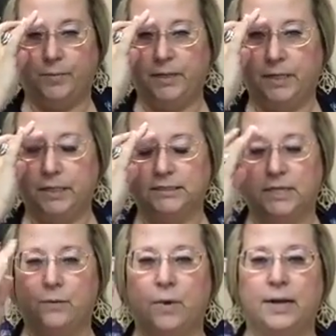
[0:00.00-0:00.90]
because
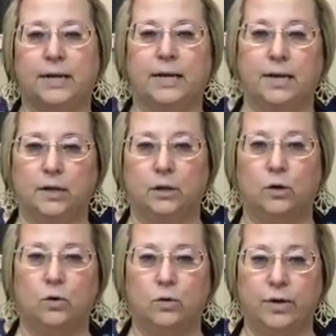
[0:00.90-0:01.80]
I want to kind of
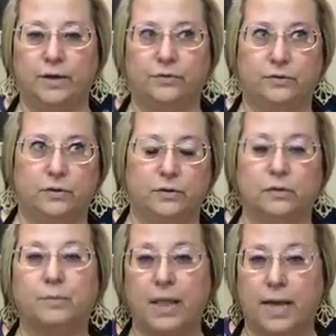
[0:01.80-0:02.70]
go with
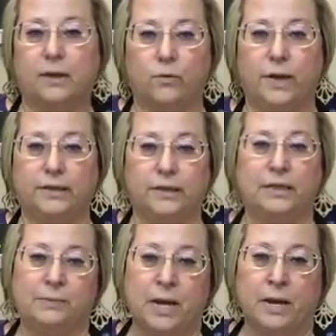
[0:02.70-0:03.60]
the black and white
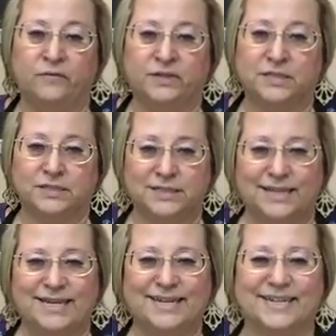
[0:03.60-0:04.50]
theme,
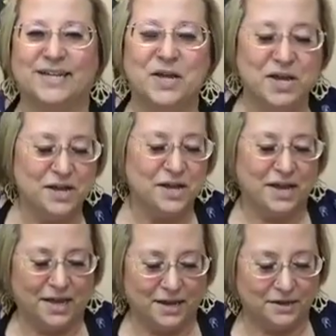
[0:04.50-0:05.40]
obviously,
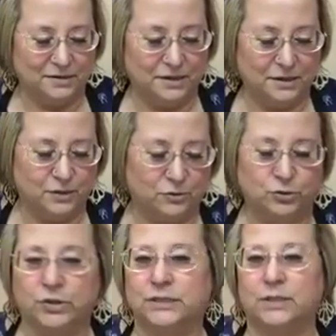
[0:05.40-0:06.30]
and, you know,
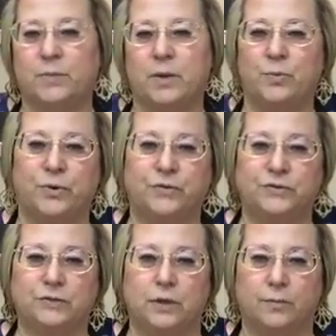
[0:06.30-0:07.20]
dress them up with
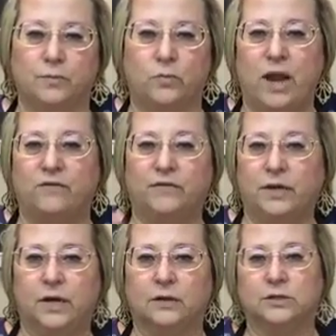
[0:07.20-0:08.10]
some
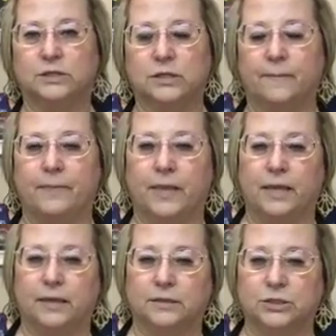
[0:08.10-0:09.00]
raffia or
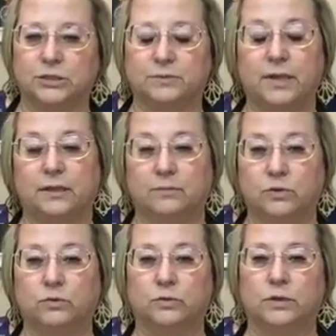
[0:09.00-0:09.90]
something and just make them
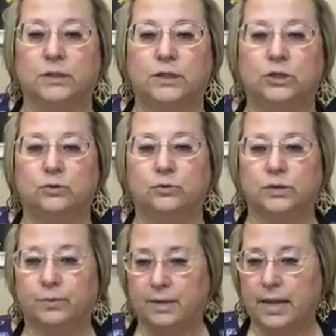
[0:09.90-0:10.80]
look really cute
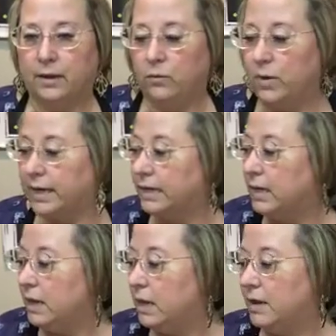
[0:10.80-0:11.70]
with the black and white.
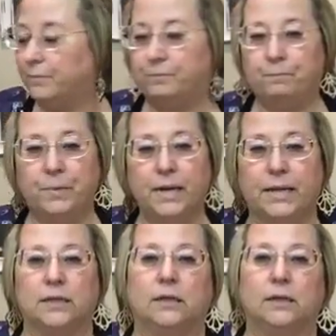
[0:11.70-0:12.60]
But